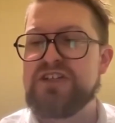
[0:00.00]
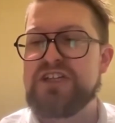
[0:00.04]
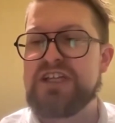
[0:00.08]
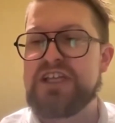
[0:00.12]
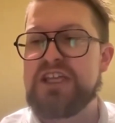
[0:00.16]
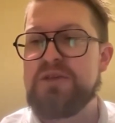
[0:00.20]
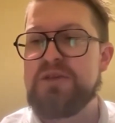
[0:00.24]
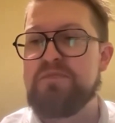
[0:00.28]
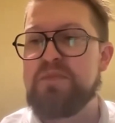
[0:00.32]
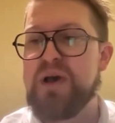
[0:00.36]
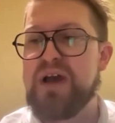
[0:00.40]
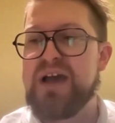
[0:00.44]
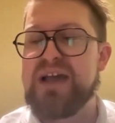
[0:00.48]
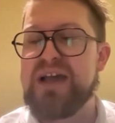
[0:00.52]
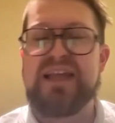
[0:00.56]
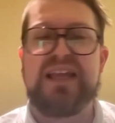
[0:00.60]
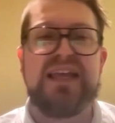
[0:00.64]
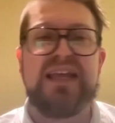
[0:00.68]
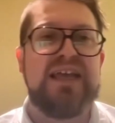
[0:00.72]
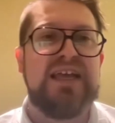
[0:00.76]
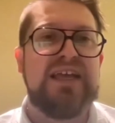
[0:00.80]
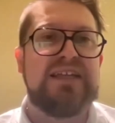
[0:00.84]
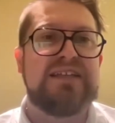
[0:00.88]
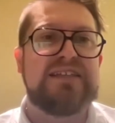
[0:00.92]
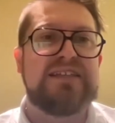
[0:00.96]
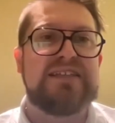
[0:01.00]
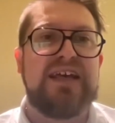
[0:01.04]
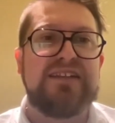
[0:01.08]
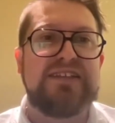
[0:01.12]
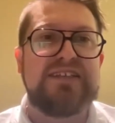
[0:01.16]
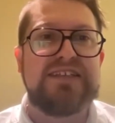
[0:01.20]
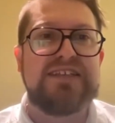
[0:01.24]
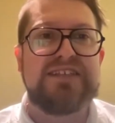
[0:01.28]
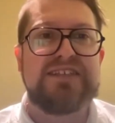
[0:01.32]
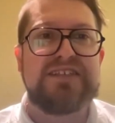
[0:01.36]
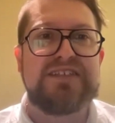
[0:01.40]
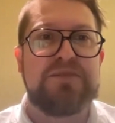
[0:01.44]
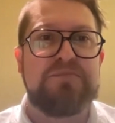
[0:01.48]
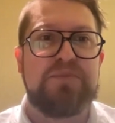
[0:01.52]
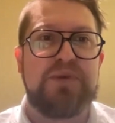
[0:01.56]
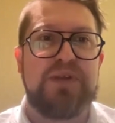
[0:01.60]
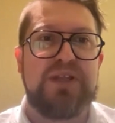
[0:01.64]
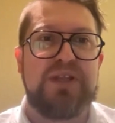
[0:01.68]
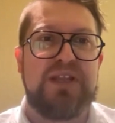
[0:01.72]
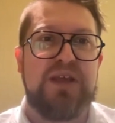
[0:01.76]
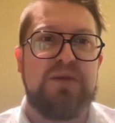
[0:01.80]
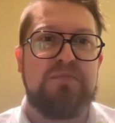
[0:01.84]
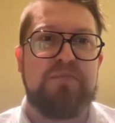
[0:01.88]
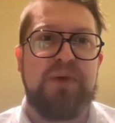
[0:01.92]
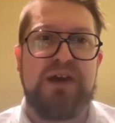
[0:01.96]
Nikki, by telling us a
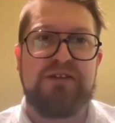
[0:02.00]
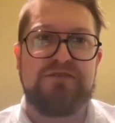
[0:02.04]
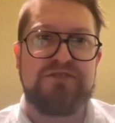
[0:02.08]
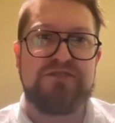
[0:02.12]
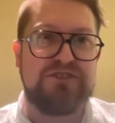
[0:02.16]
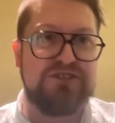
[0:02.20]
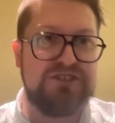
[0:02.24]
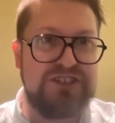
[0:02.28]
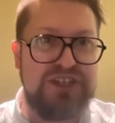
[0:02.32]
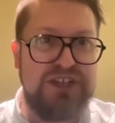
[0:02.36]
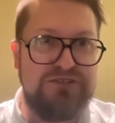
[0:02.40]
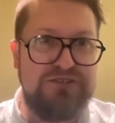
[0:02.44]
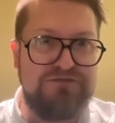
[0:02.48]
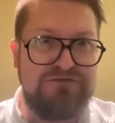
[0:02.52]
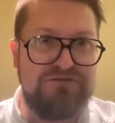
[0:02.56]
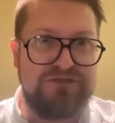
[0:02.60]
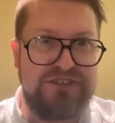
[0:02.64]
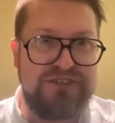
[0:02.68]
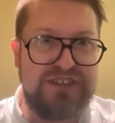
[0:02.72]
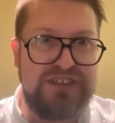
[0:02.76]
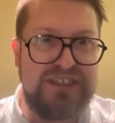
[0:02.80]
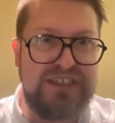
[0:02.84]
bit about yourself